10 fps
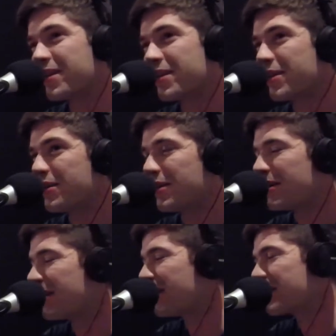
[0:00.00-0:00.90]
Dude,
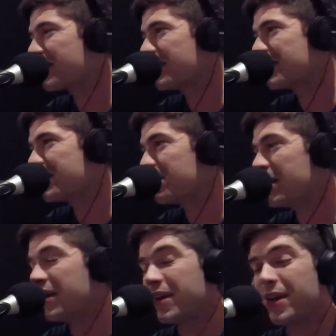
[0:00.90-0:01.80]
that's crazy.
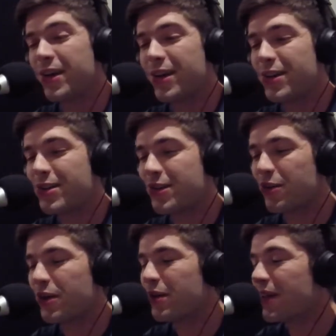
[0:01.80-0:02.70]
But so
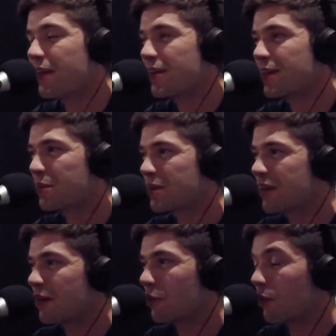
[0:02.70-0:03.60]
we, in the
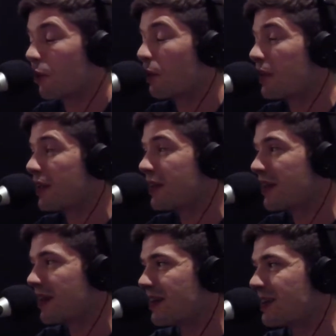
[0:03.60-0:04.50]
summertime when we weren't playing
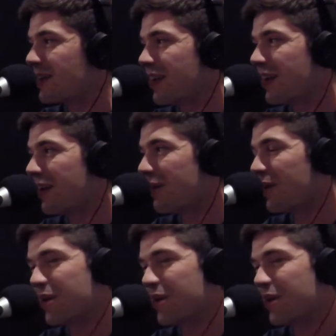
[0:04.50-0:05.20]
tennis, we would